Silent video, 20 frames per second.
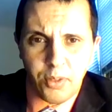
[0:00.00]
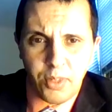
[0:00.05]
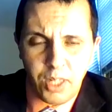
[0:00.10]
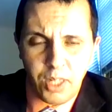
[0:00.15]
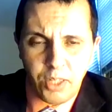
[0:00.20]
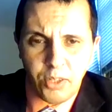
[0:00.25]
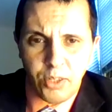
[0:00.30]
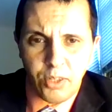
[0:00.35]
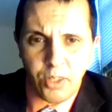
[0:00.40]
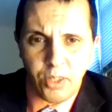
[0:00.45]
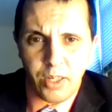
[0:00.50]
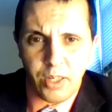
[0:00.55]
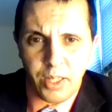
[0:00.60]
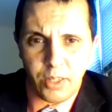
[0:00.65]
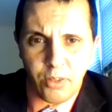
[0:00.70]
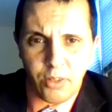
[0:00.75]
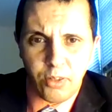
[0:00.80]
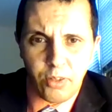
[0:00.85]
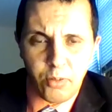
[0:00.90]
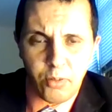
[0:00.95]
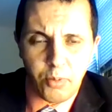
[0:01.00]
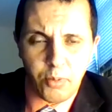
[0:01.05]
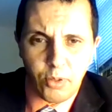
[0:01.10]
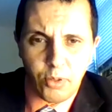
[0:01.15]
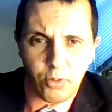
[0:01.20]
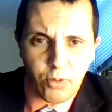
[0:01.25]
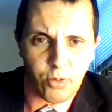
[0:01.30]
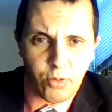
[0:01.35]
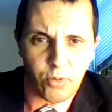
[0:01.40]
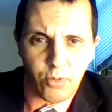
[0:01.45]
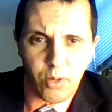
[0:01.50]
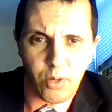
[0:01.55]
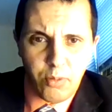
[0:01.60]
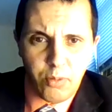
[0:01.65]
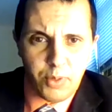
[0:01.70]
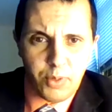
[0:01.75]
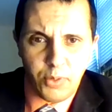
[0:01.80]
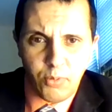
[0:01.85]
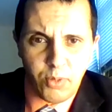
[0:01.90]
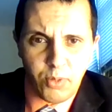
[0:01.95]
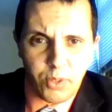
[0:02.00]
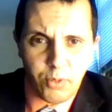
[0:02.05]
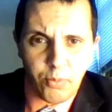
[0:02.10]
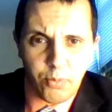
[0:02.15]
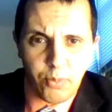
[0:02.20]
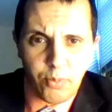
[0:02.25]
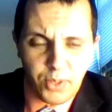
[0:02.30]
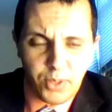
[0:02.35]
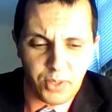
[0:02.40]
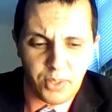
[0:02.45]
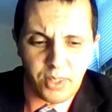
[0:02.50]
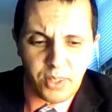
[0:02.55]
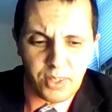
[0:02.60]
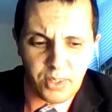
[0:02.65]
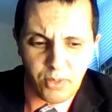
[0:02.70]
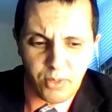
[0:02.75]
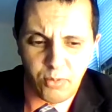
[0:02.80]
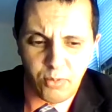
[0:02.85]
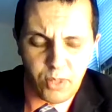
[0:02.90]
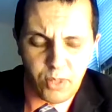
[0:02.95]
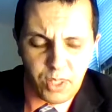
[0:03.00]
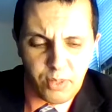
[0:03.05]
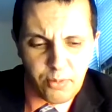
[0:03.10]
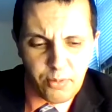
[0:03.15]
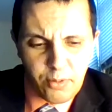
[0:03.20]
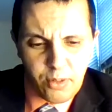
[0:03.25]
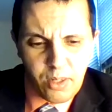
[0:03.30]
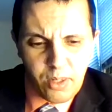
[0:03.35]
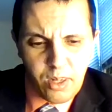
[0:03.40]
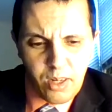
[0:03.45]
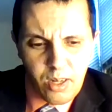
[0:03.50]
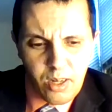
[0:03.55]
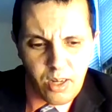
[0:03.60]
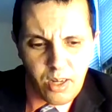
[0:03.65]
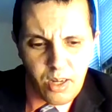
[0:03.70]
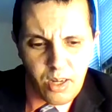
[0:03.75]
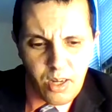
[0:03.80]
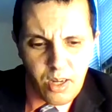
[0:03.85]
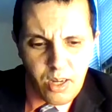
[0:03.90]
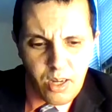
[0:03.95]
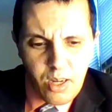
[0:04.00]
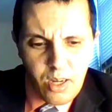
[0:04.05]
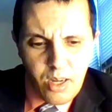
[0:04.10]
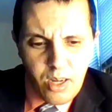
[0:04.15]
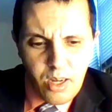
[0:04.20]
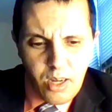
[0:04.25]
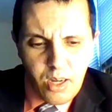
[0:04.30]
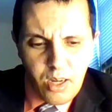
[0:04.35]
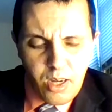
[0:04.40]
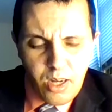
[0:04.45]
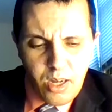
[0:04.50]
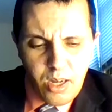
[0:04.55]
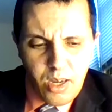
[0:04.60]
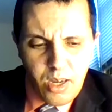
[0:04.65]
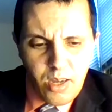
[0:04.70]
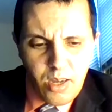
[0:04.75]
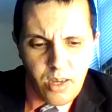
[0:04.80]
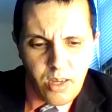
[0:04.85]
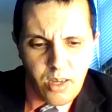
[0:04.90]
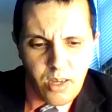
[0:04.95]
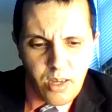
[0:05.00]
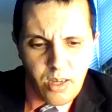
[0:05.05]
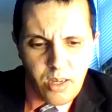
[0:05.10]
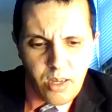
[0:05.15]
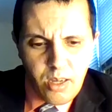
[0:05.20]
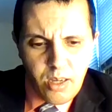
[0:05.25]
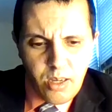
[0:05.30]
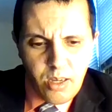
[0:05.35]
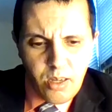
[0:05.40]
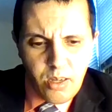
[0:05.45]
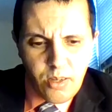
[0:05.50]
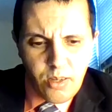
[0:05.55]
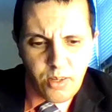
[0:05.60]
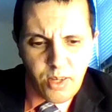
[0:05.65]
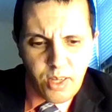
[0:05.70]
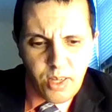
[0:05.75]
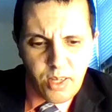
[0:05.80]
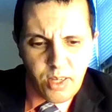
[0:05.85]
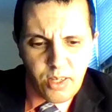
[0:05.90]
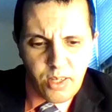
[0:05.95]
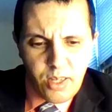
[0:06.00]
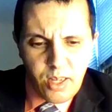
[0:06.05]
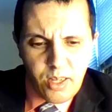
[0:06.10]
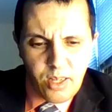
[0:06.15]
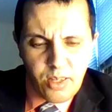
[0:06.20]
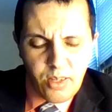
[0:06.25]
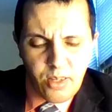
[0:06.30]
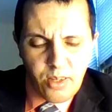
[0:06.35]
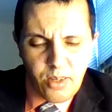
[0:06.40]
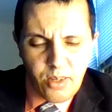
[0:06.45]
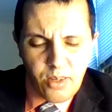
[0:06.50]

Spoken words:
the national economy to grow up is what the president is working for. I think that